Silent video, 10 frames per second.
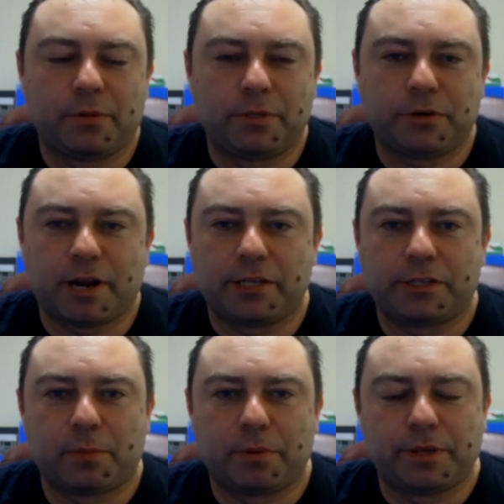we try to
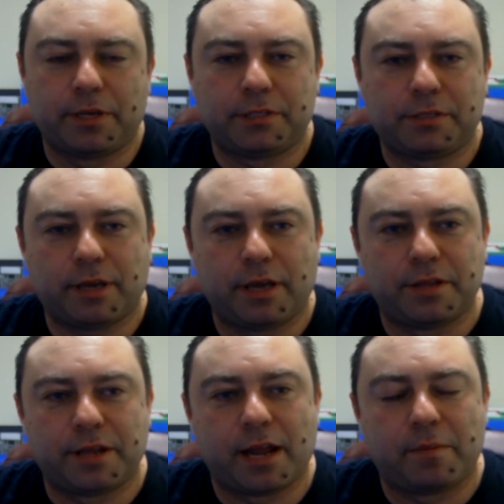interpret this and
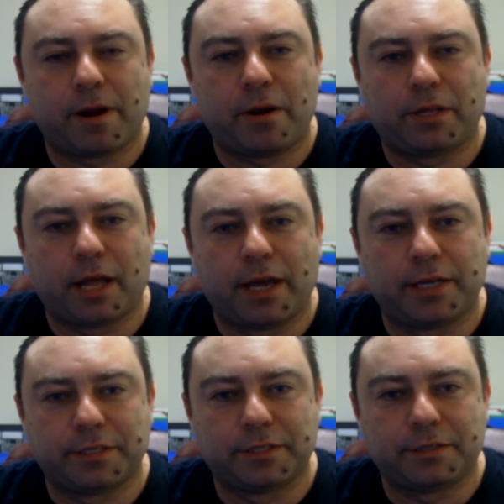then help our
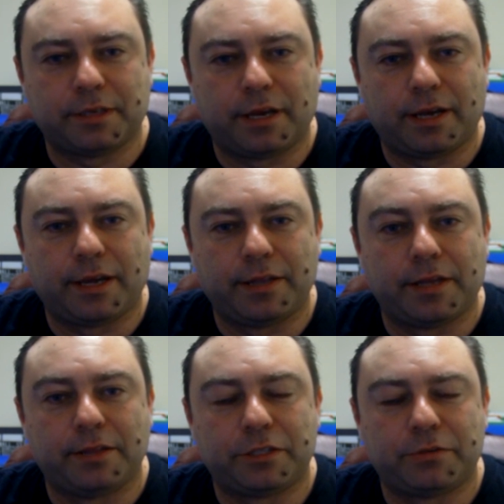clients in the
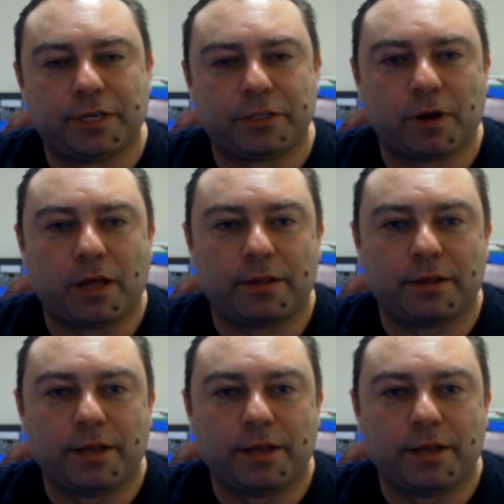industry as well.